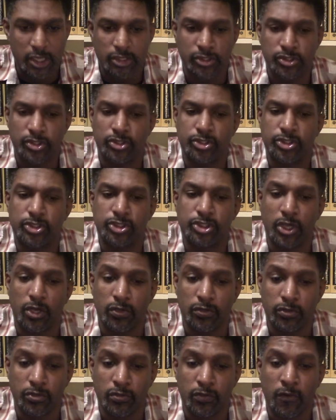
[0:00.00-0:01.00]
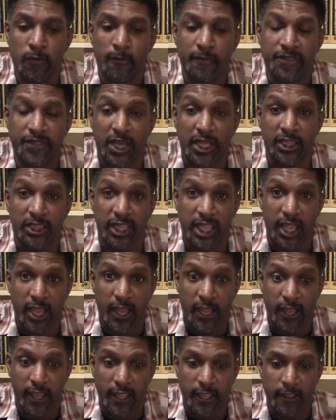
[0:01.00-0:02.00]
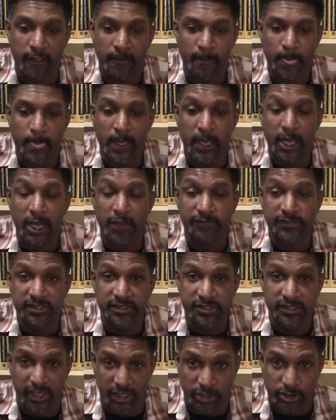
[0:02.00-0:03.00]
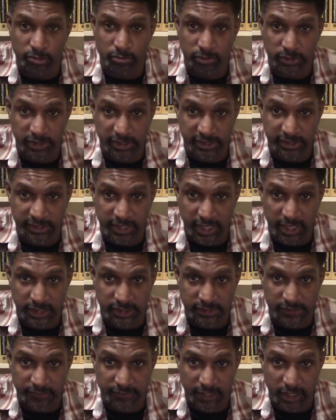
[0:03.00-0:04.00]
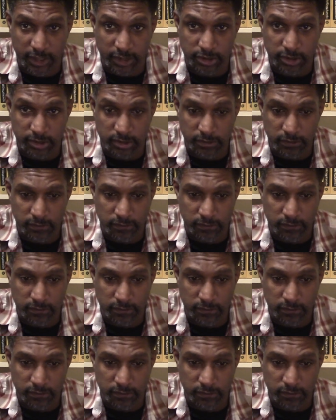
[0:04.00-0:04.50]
To show you the lie of sexual dissatisfaction.